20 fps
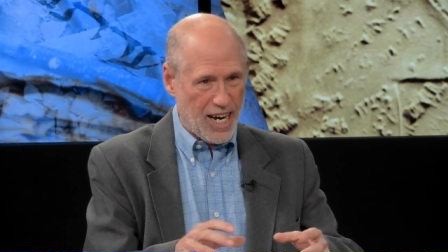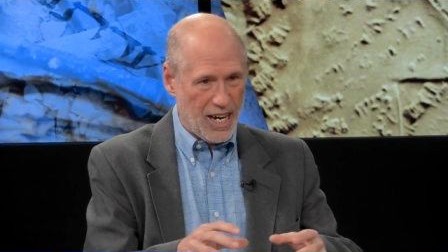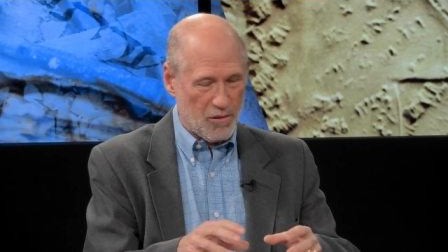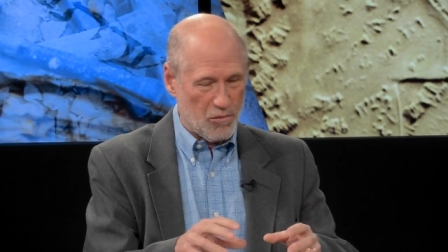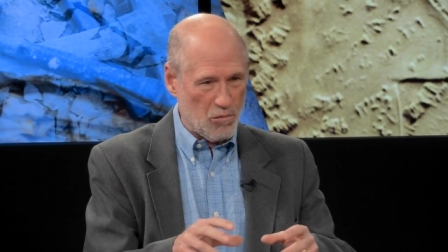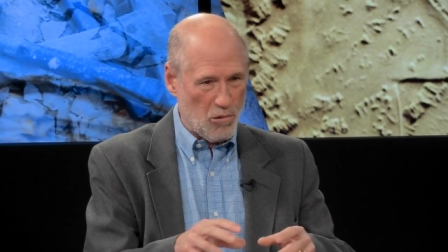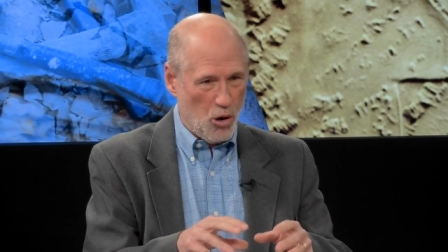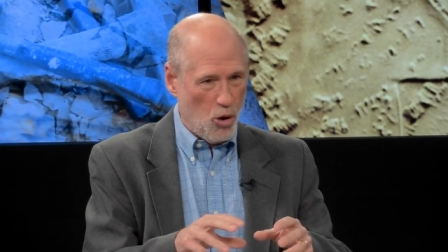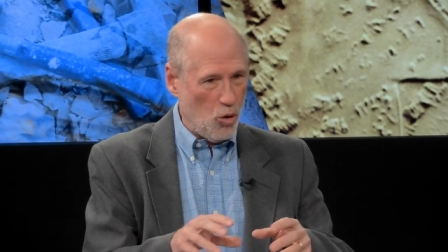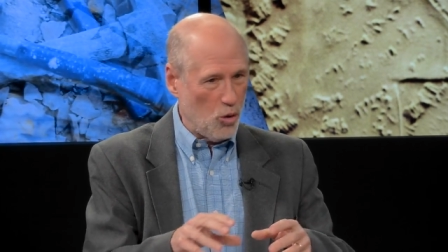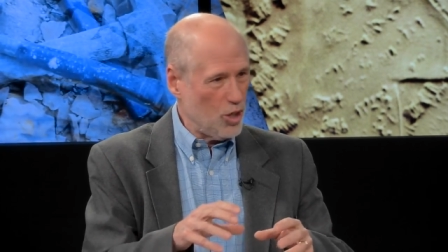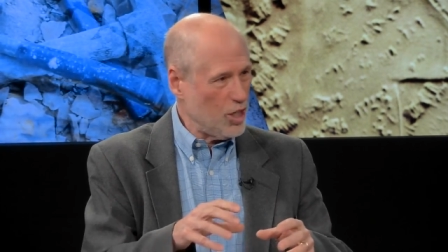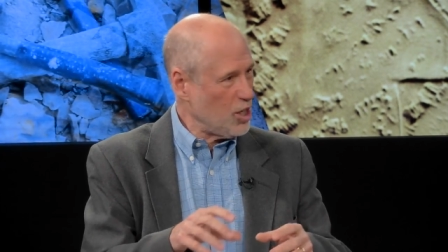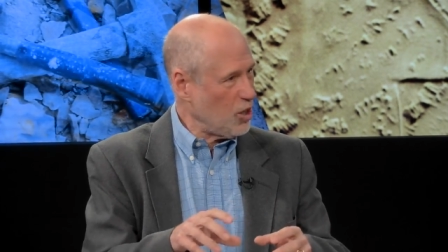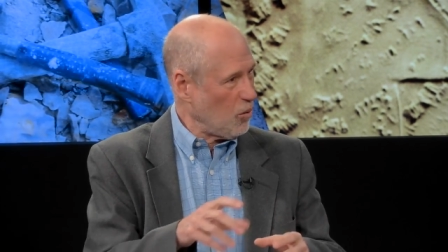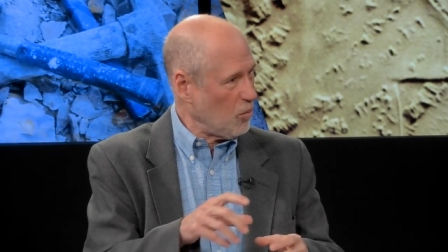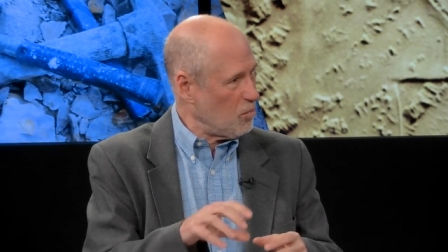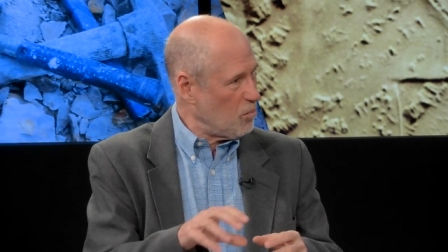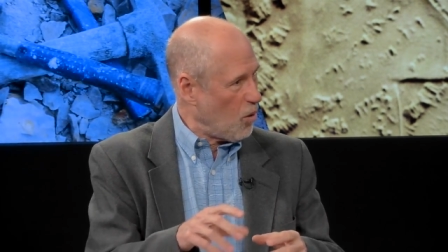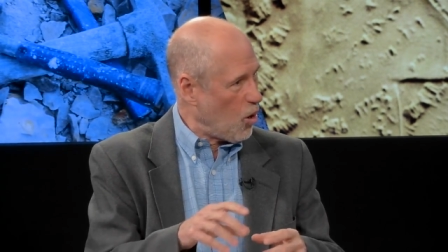and roll
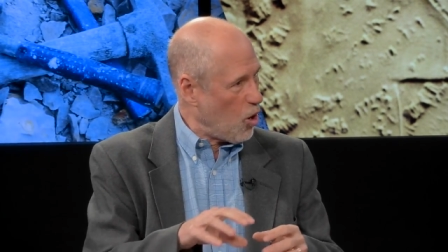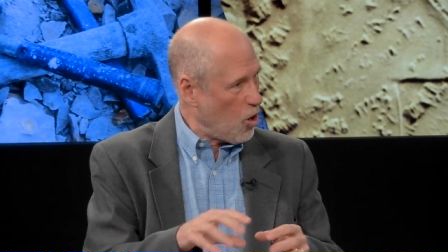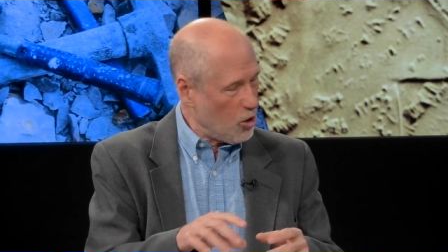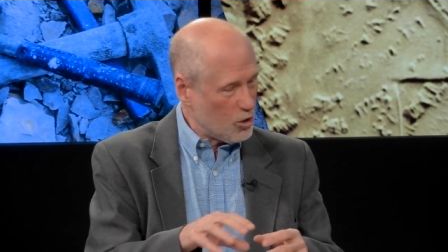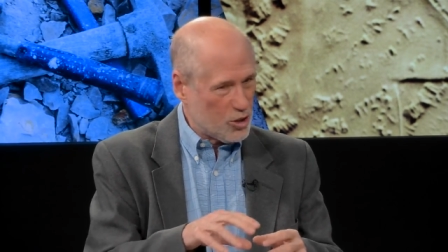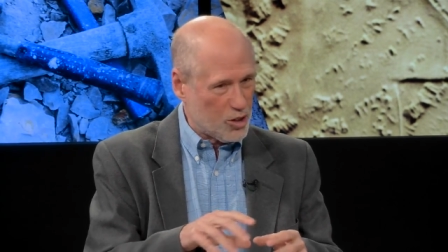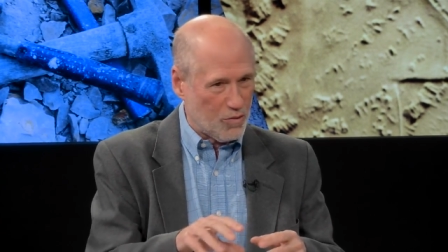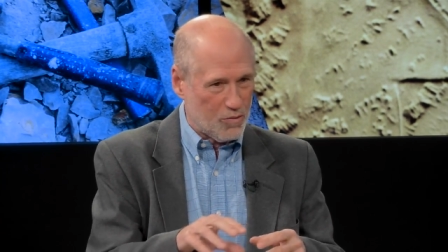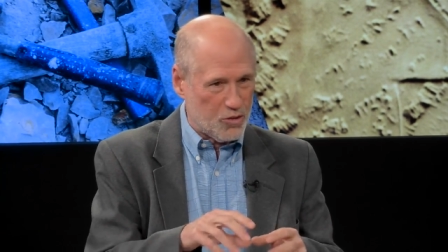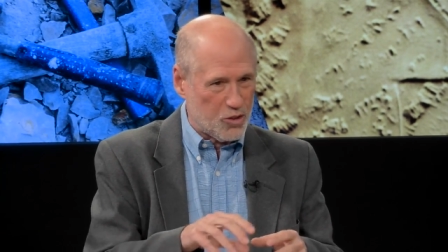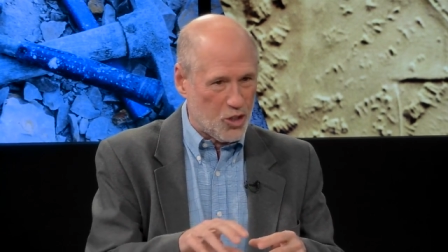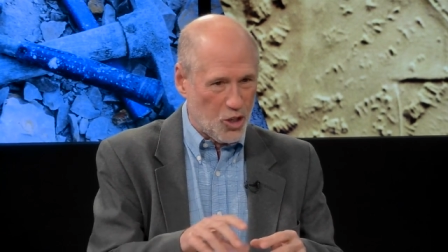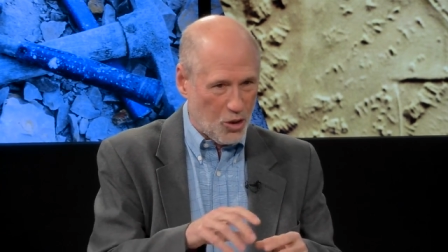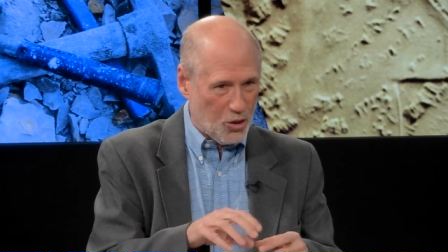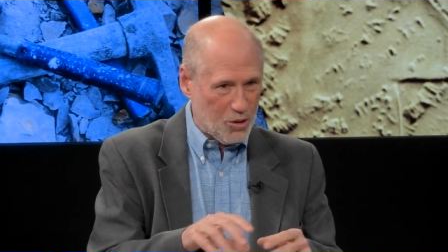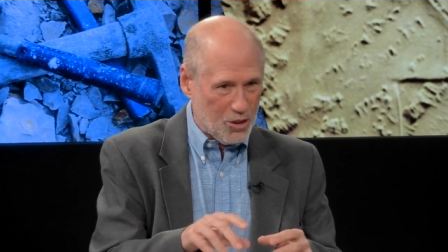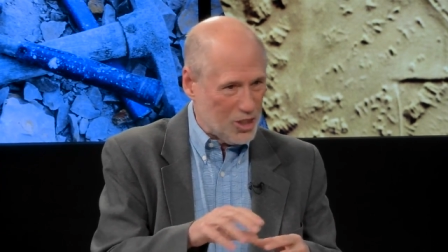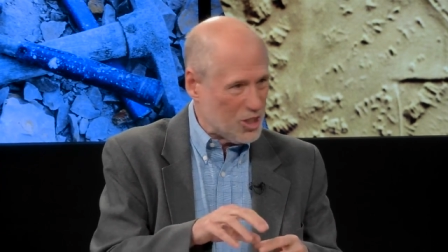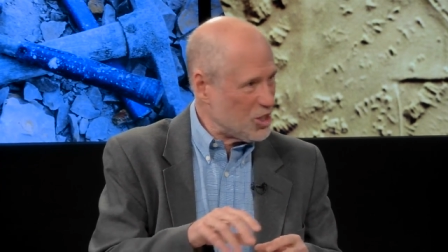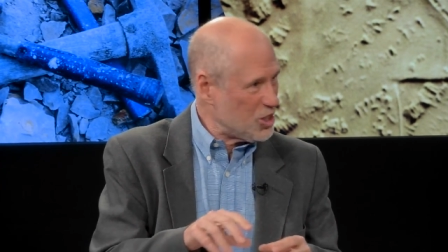little balls of
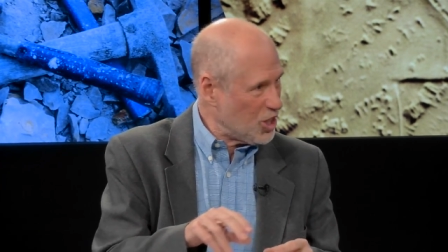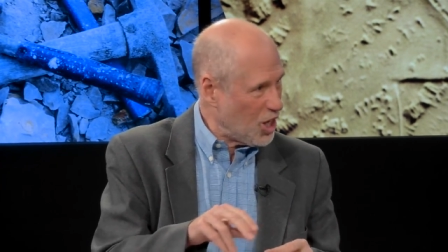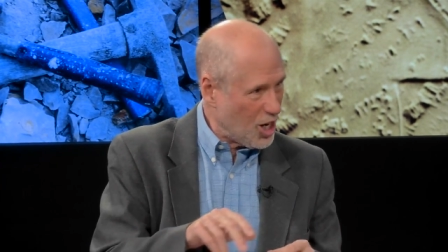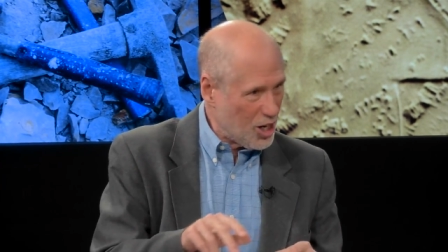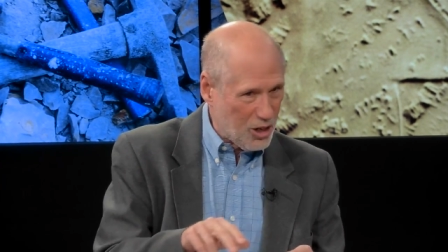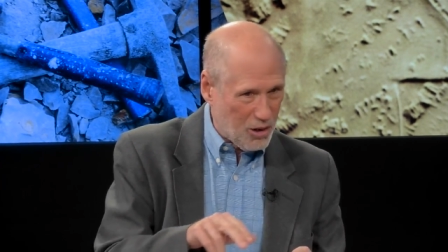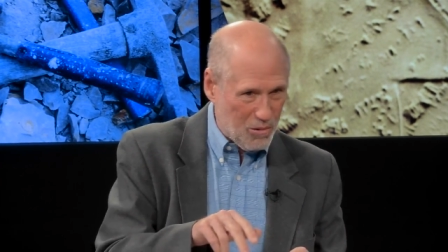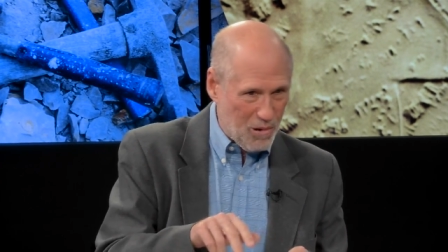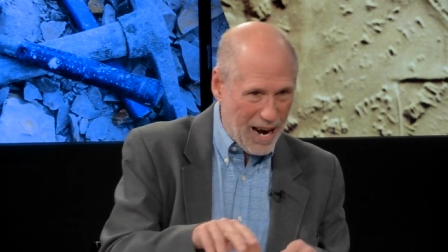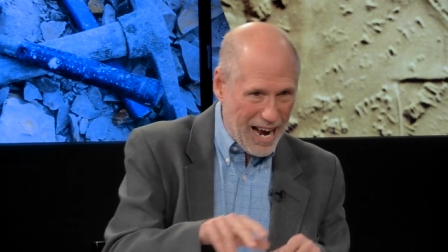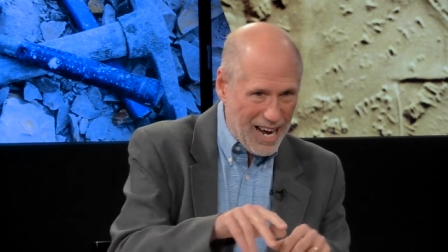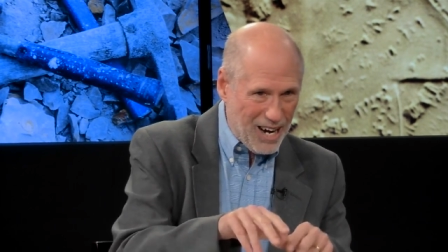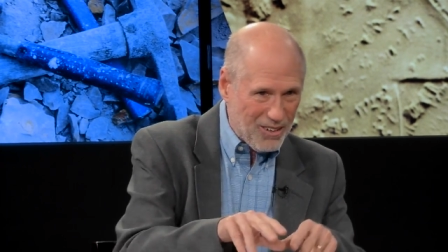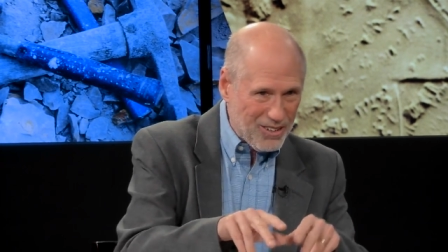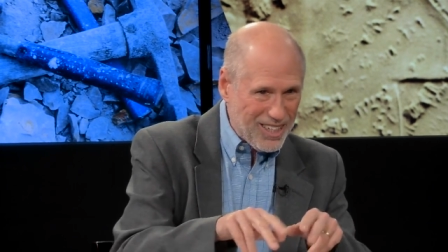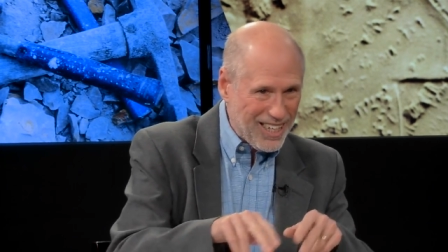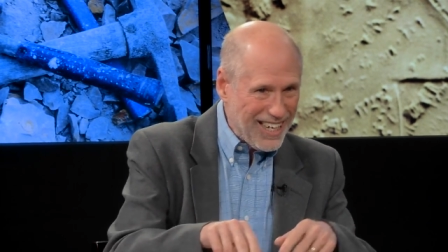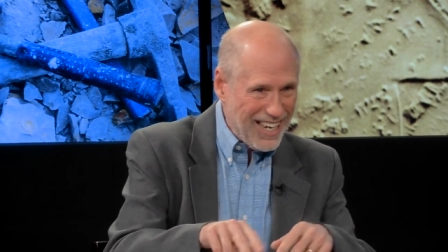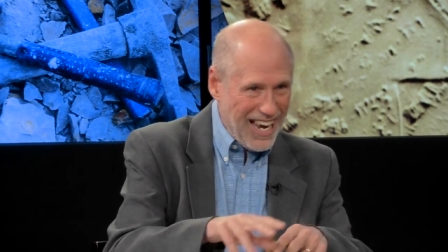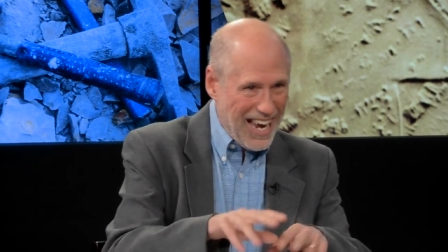dirt and dung around.